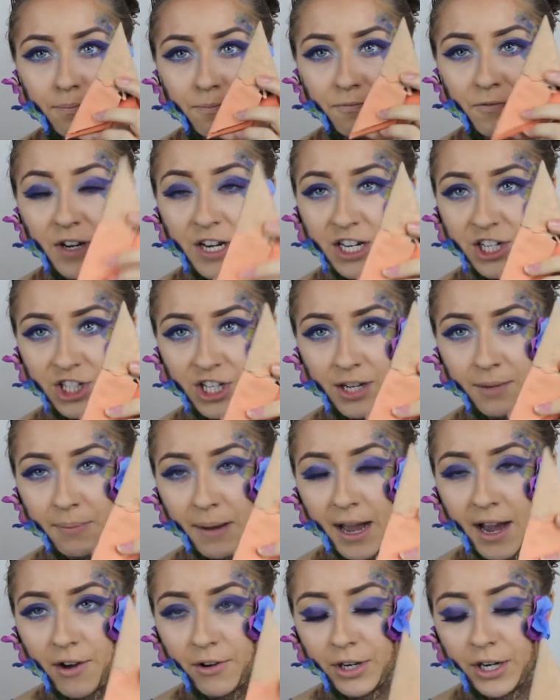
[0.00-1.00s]
finishing
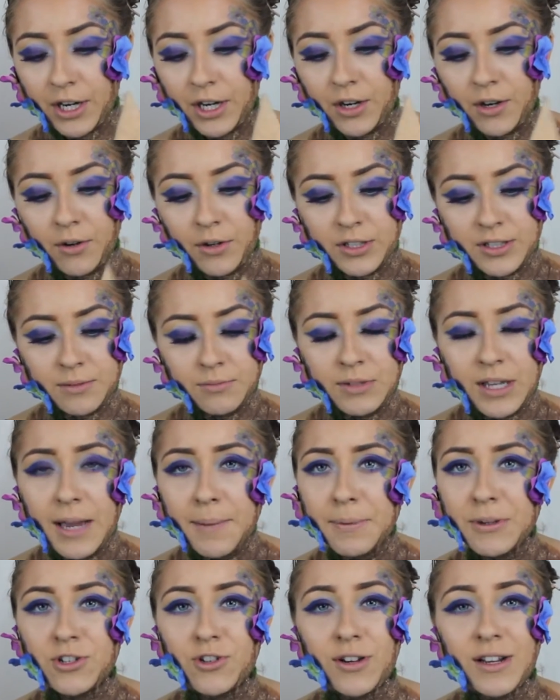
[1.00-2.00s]
powder or some
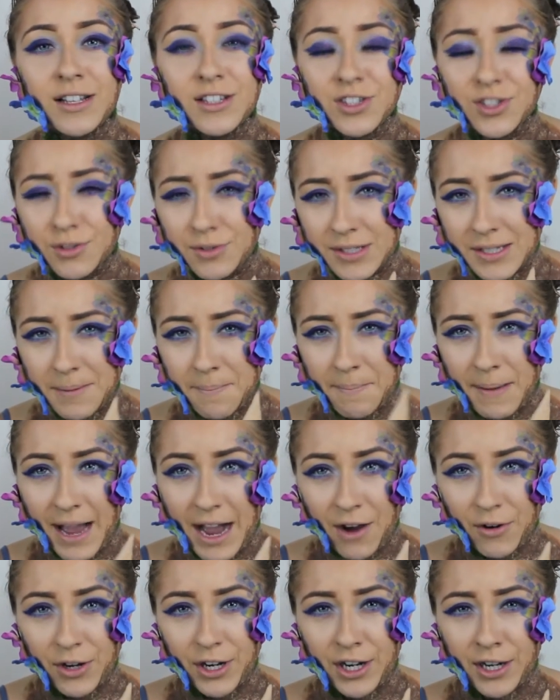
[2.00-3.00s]
type of translucent
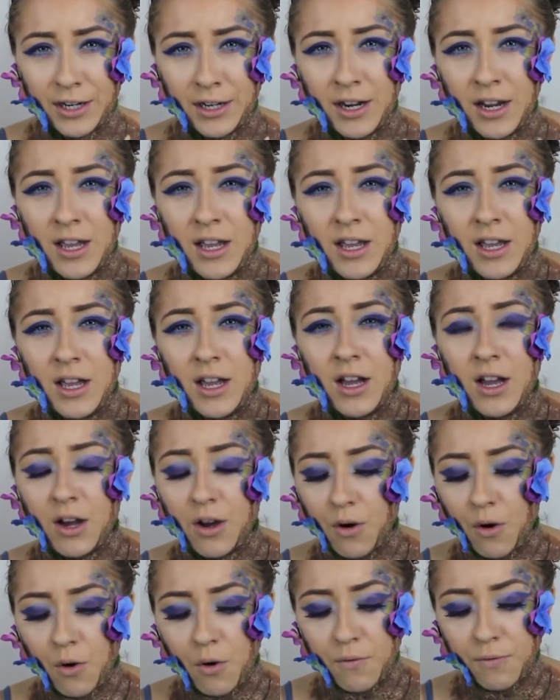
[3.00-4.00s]
powder
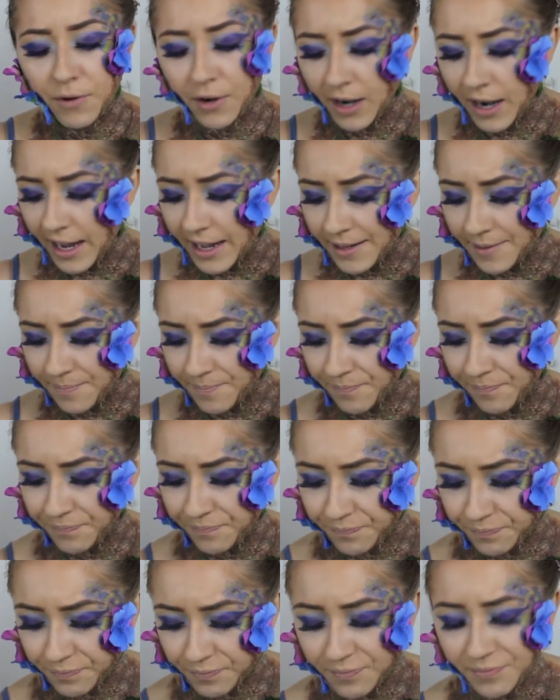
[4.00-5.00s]
over it.
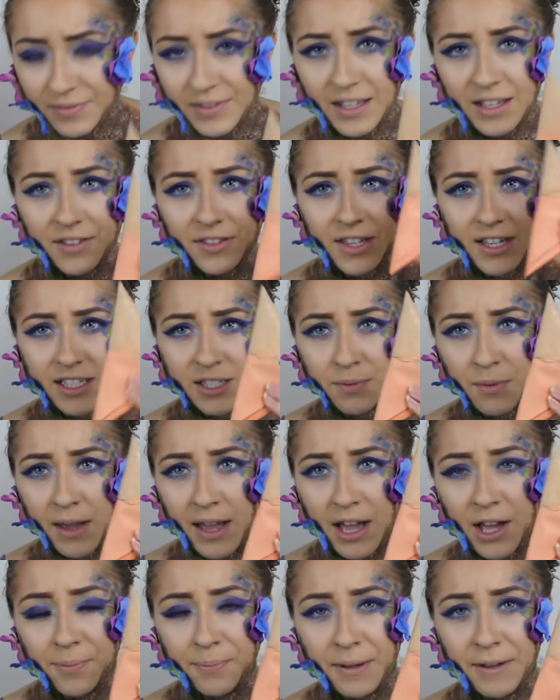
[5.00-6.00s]
This will
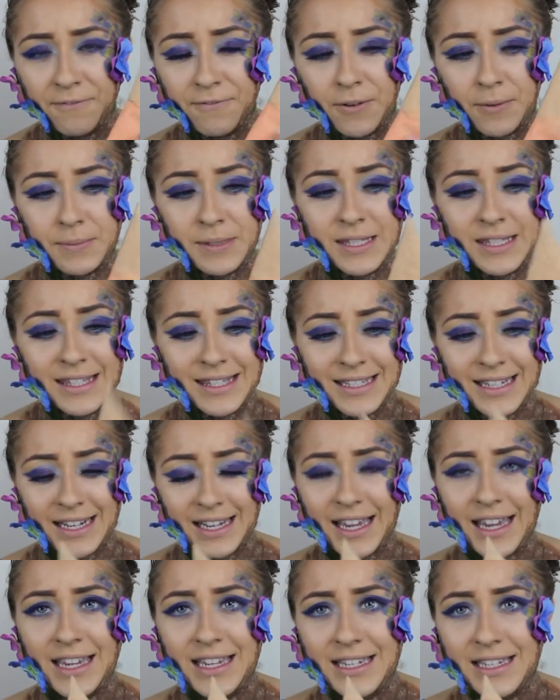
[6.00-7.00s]
help it from
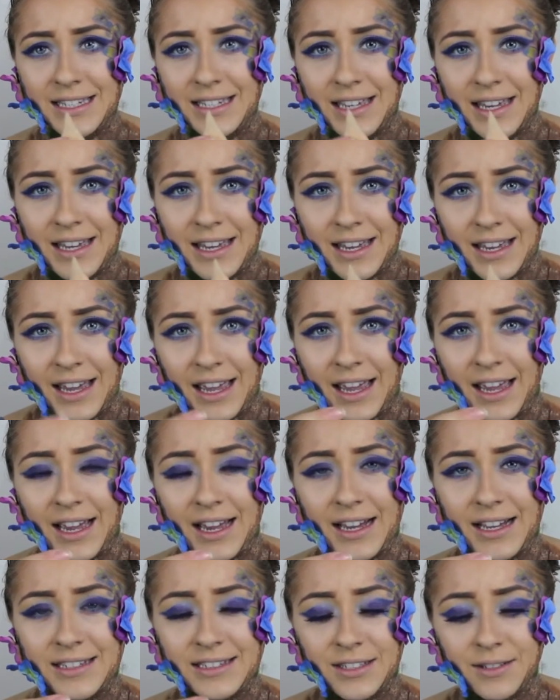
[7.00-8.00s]
sticking
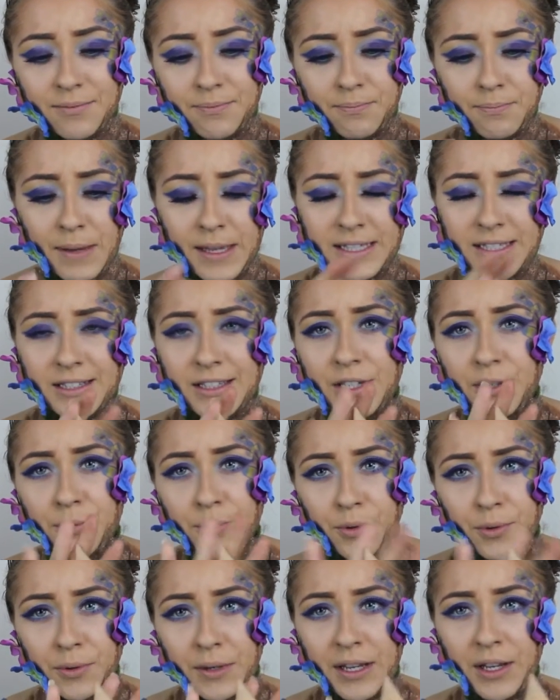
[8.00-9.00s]
and basically
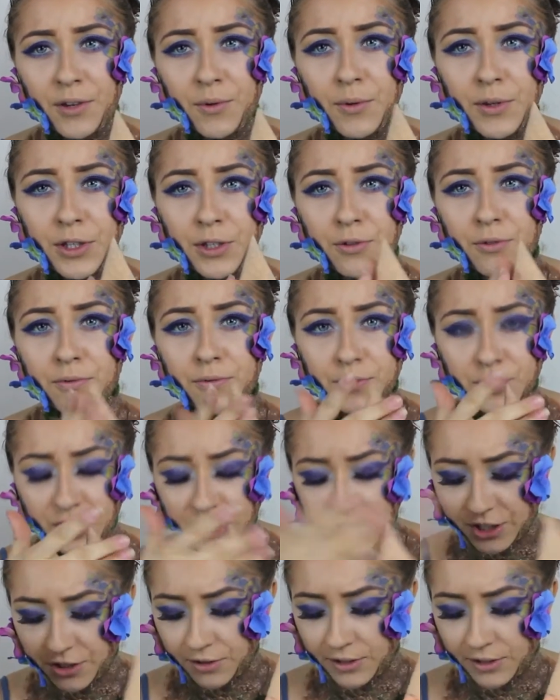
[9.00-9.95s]
ruining what you've just